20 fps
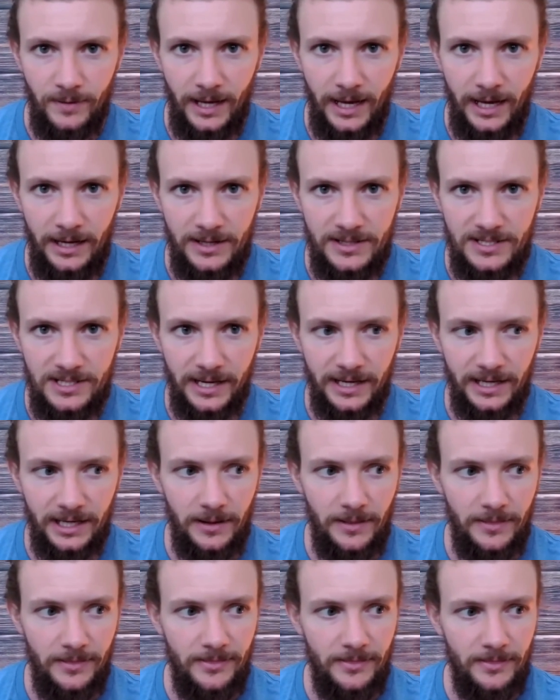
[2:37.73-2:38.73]
And it's like
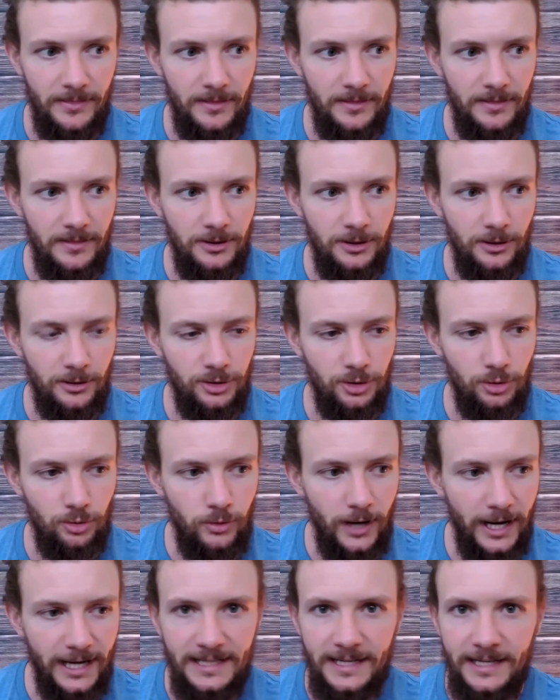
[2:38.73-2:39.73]
you're
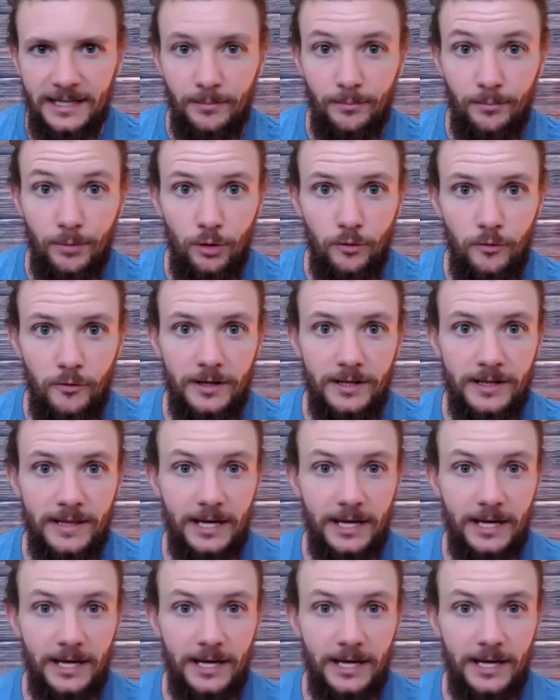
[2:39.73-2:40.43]
directing a movie